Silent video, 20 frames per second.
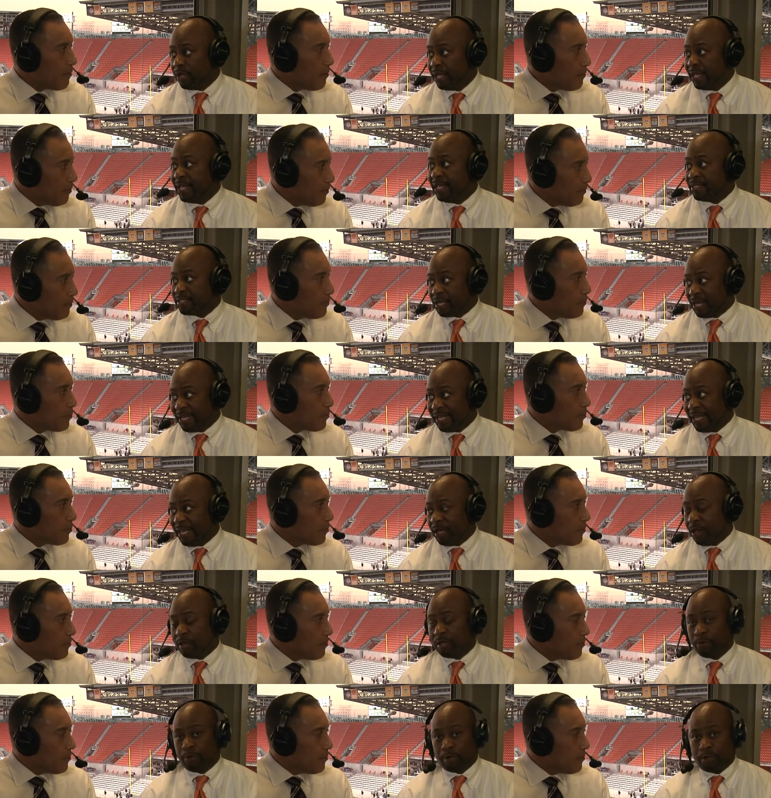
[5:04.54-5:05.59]
Speaker 1: He's going to get on
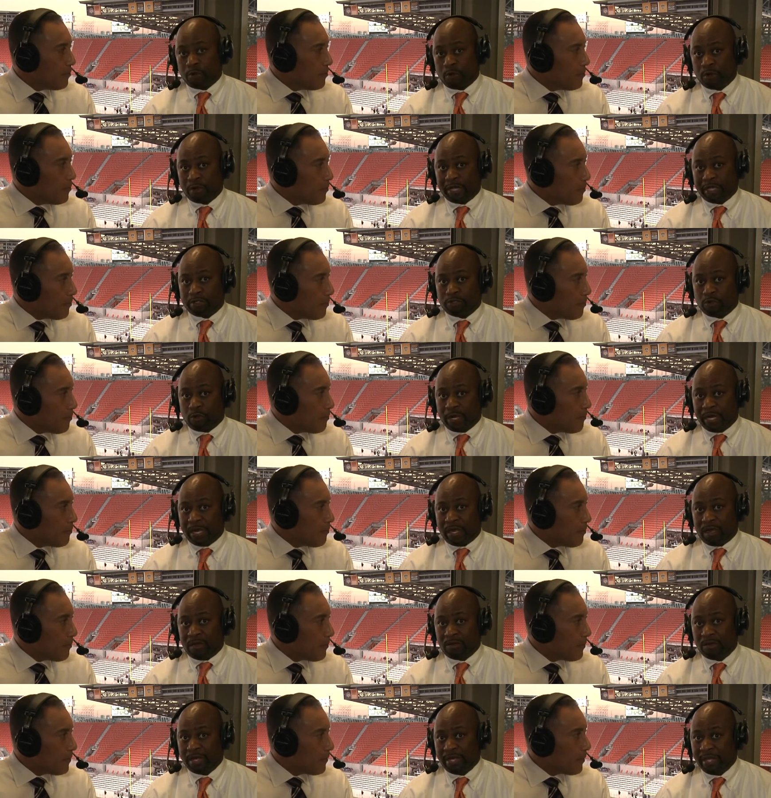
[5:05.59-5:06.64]
the recruiting trail,
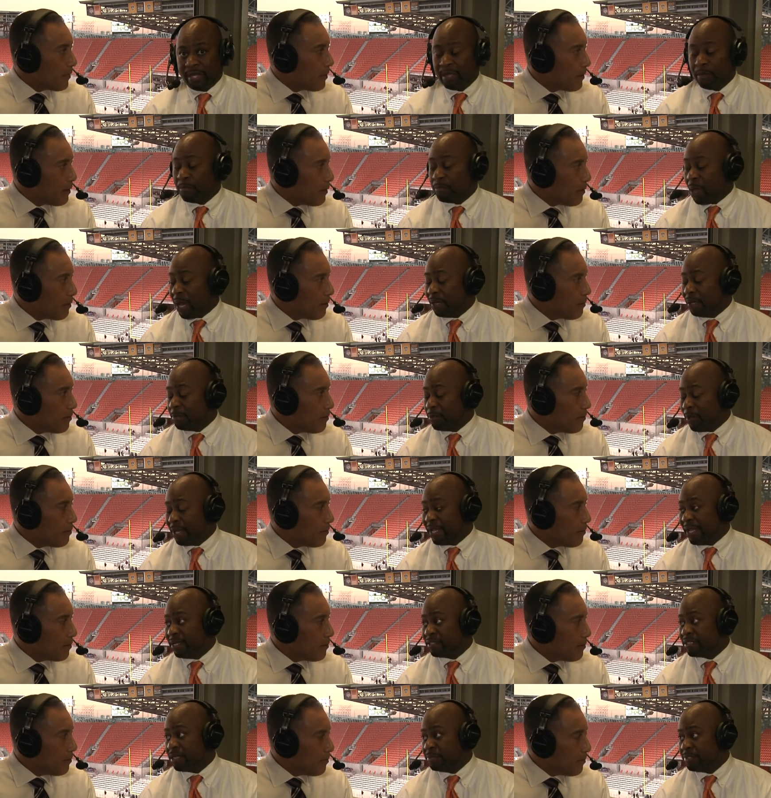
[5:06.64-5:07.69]
probably bring in
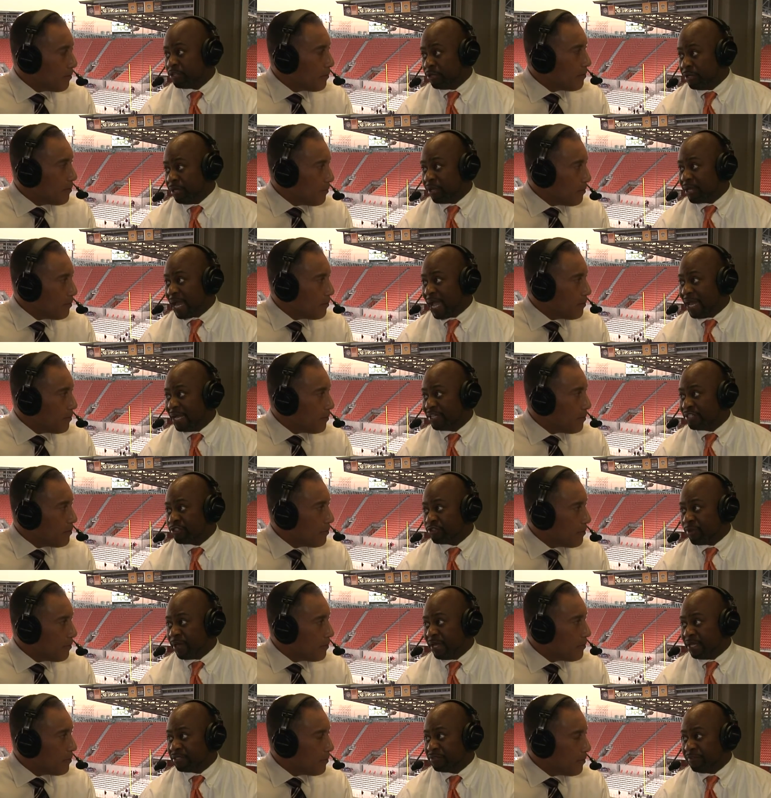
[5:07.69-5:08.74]
some junior college
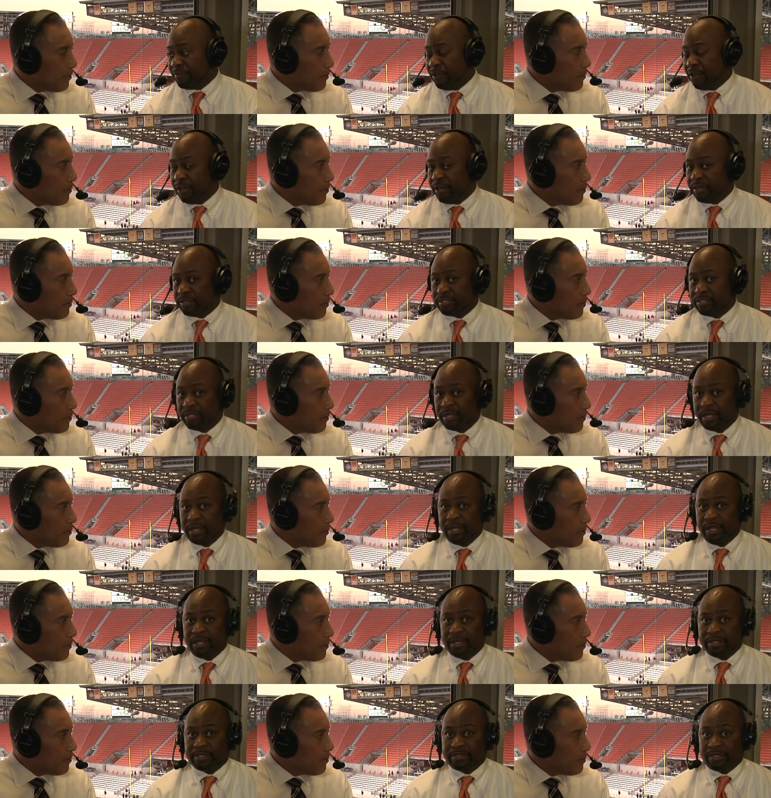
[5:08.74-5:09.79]
transfers,
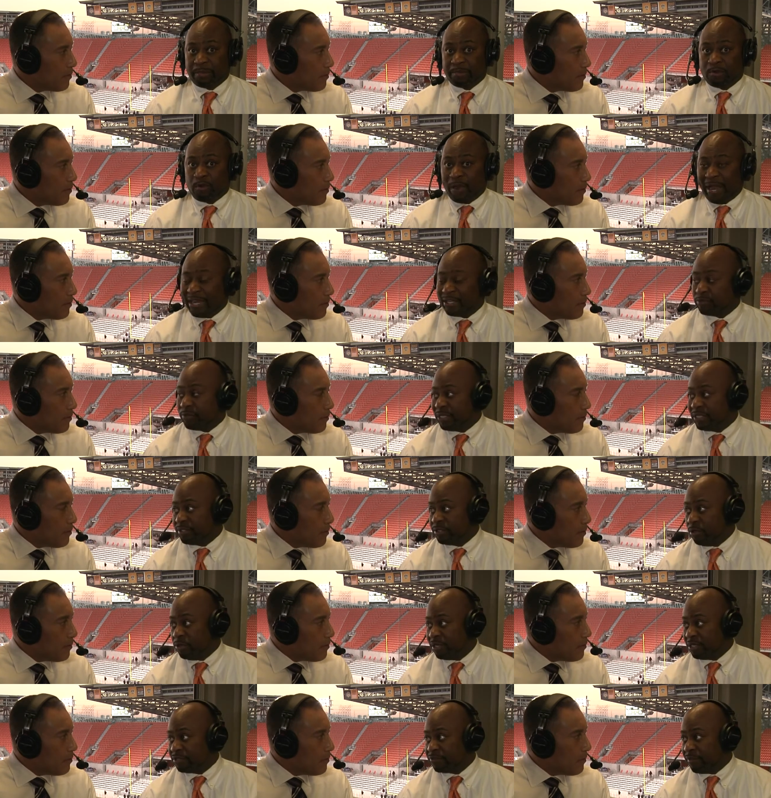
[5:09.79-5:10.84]
some graduate
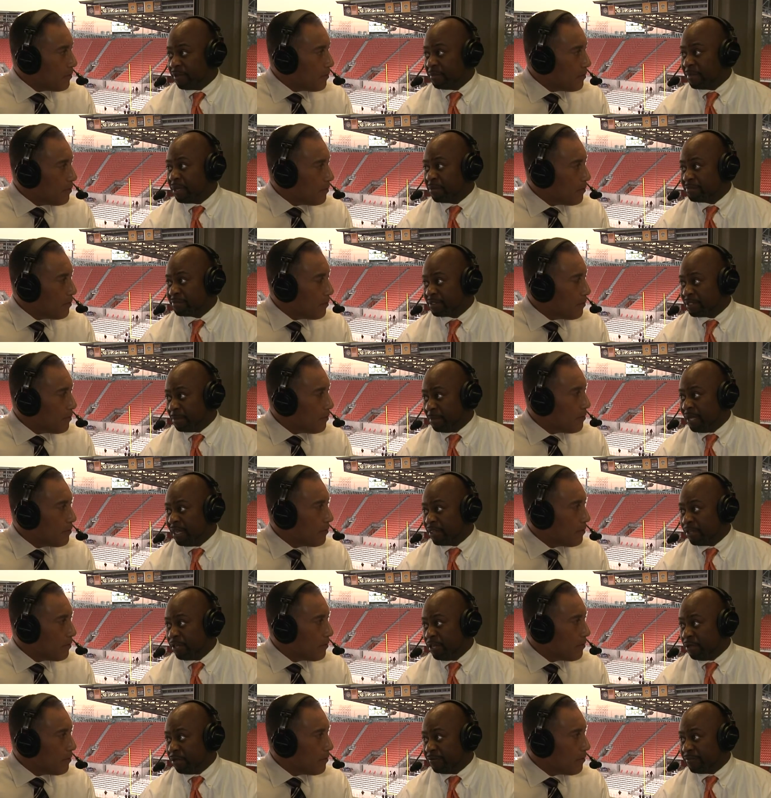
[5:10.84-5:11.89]
students from some other
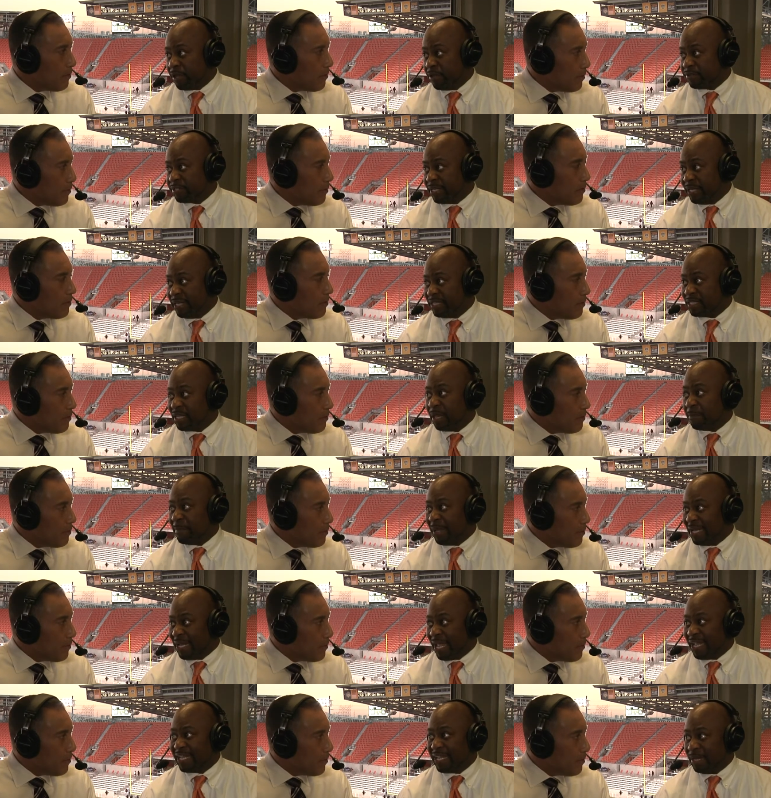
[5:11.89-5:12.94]
universities that may
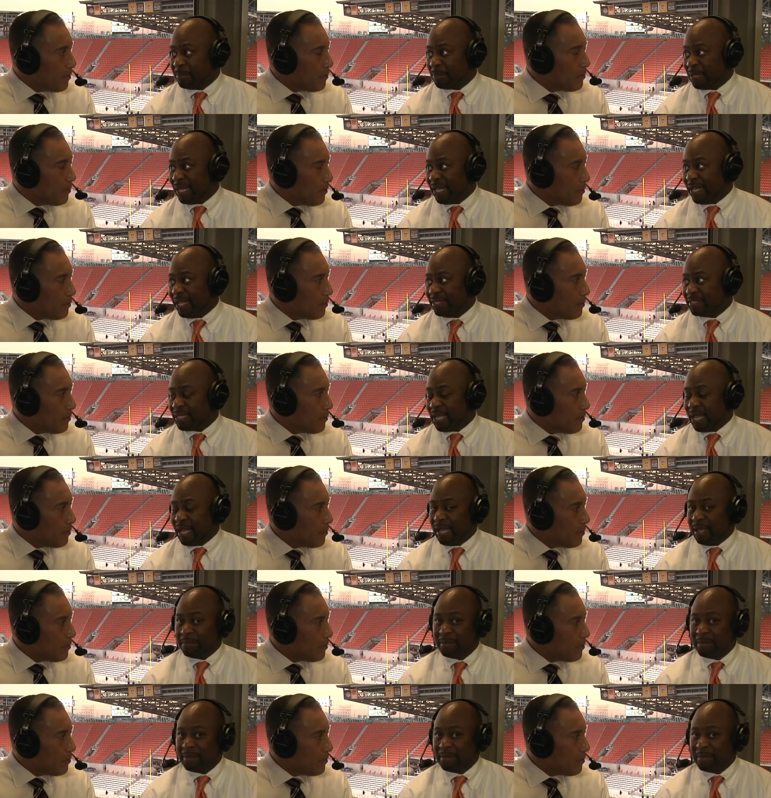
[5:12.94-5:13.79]
not get playing time,